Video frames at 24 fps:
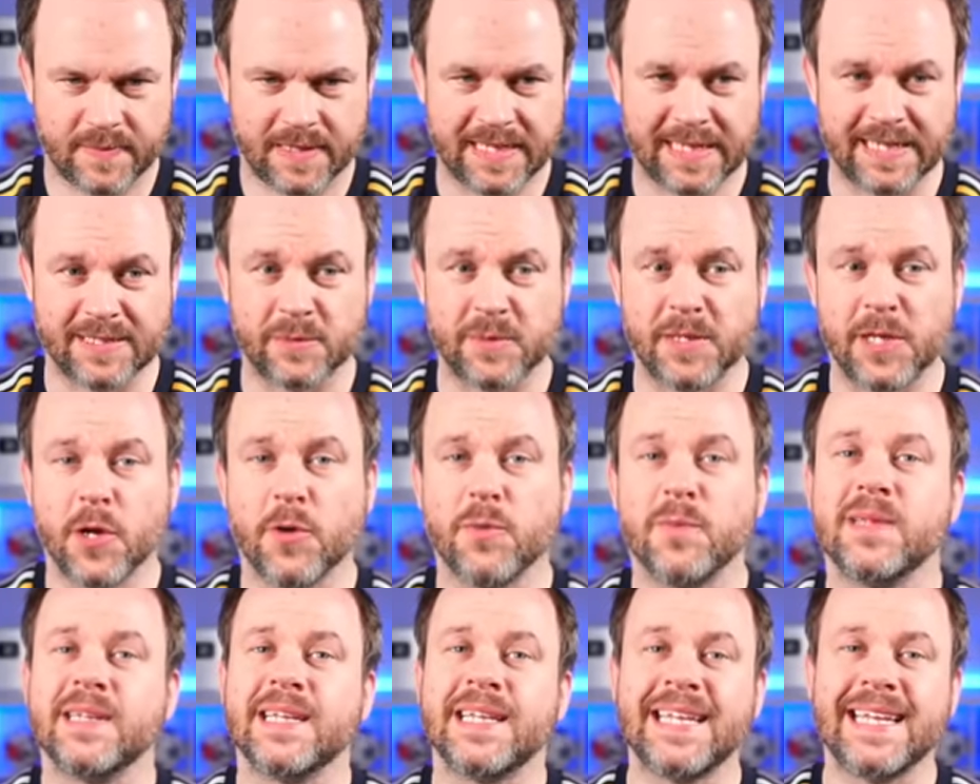And as we
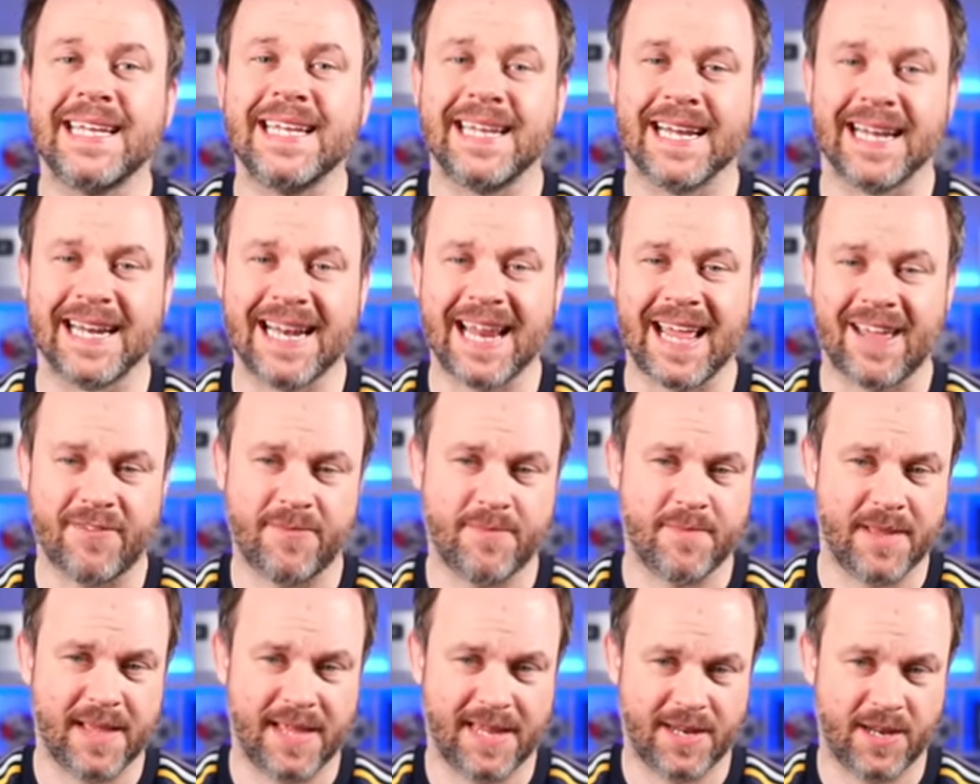don't need a
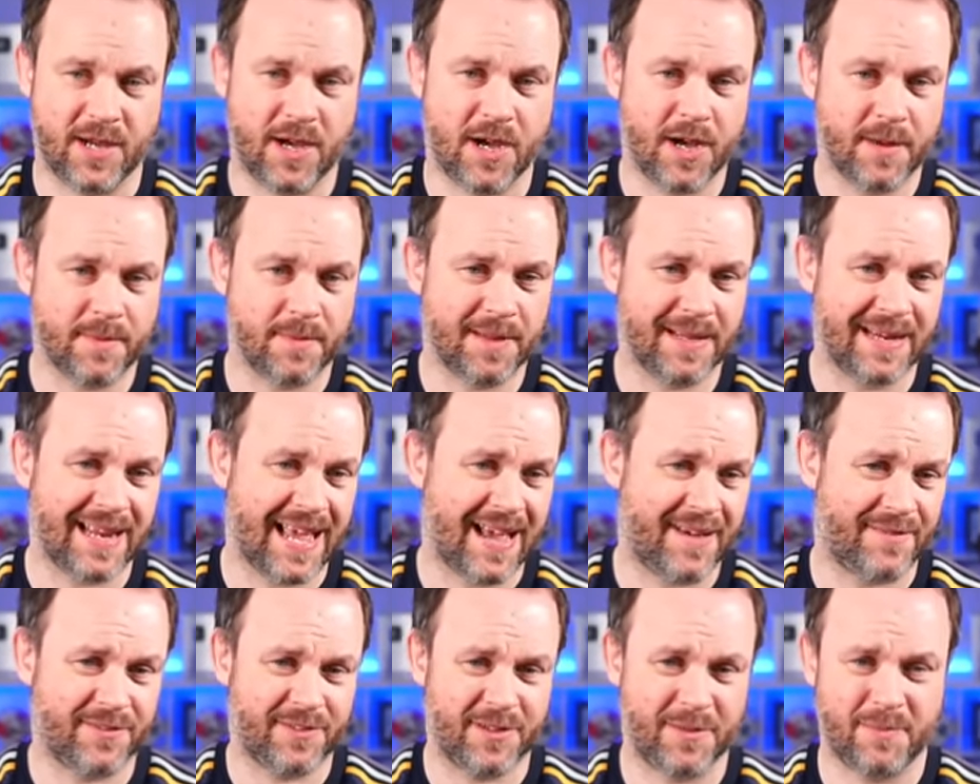left mid, I'm going to
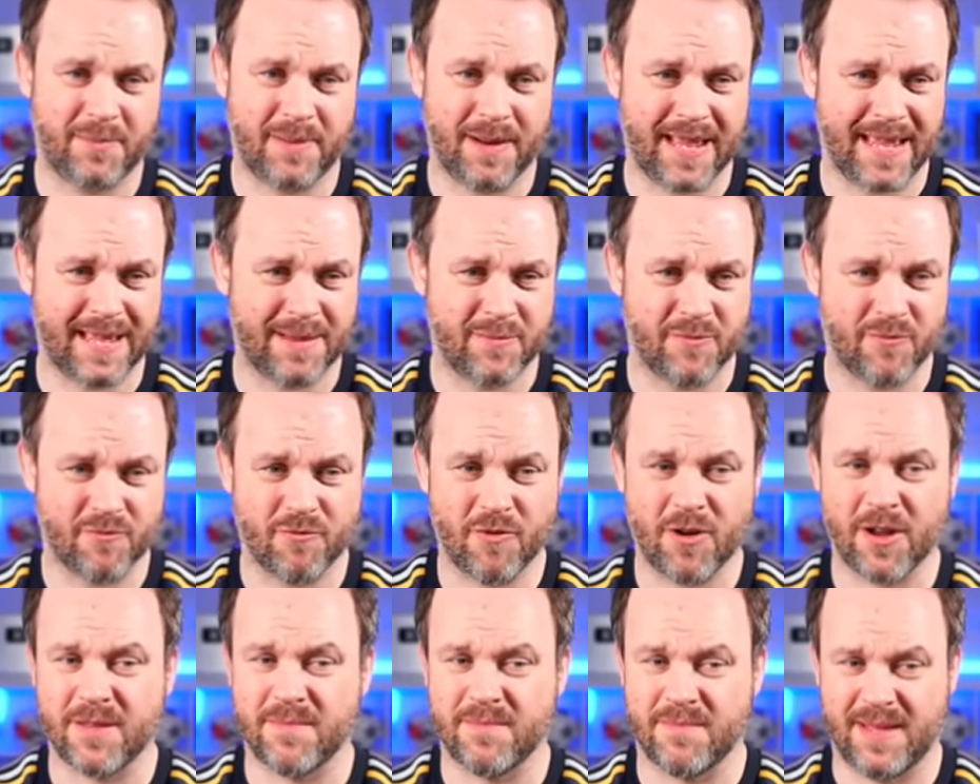have to play him
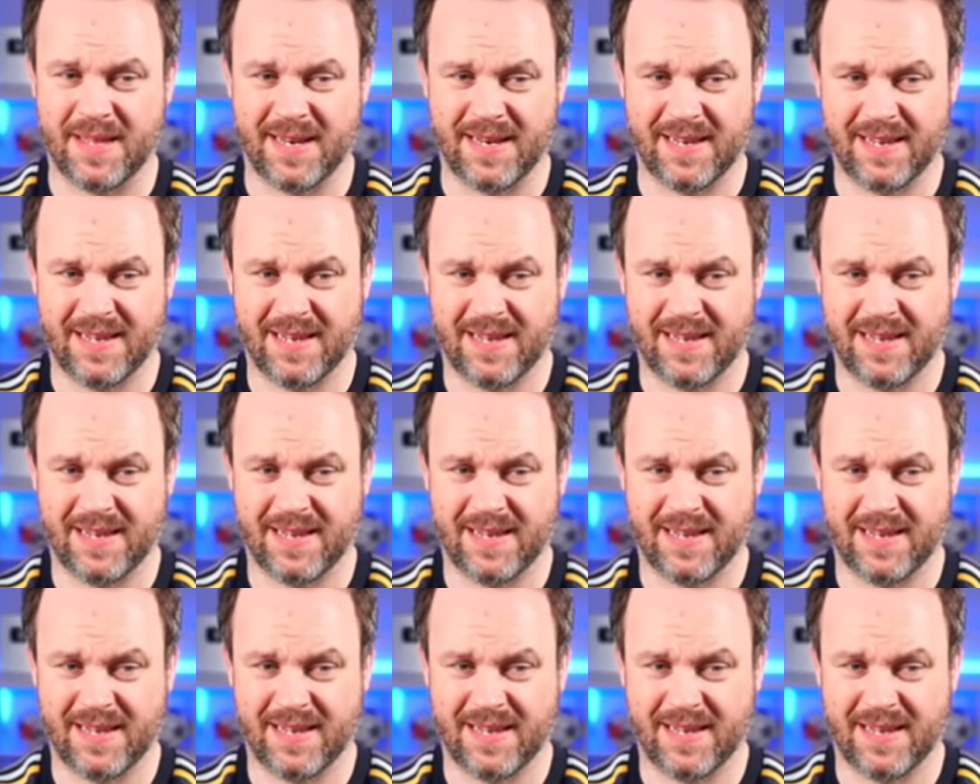right mid.